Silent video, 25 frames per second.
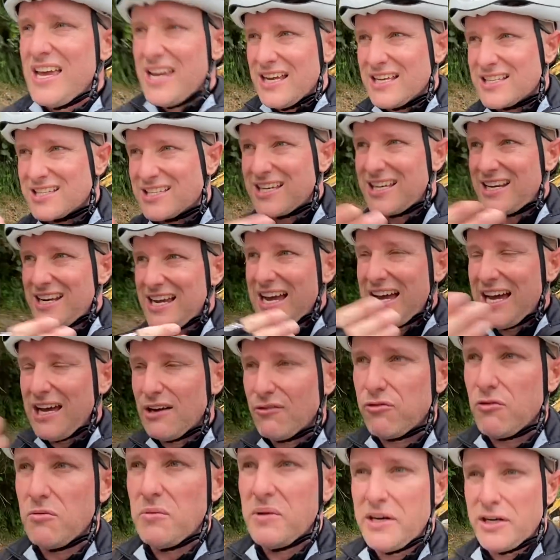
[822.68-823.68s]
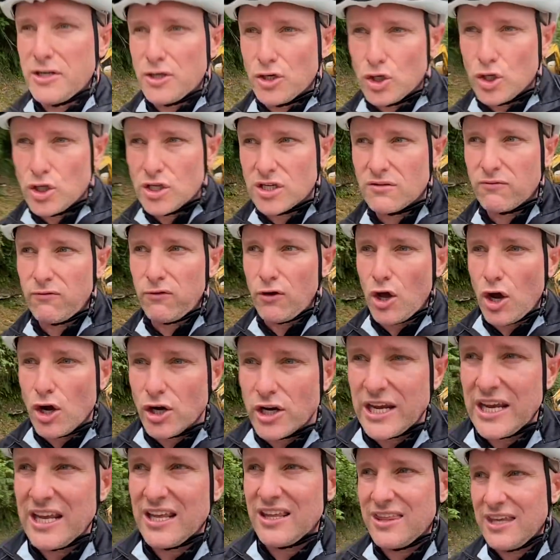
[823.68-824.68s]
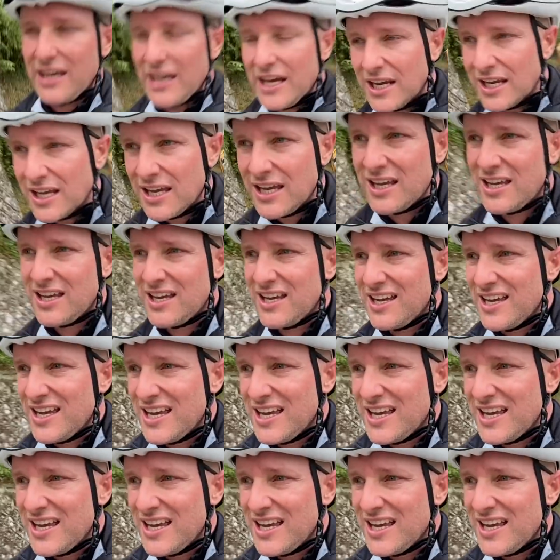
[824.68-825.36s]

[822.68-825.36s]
it's sort of hard for me to do this vlogging thing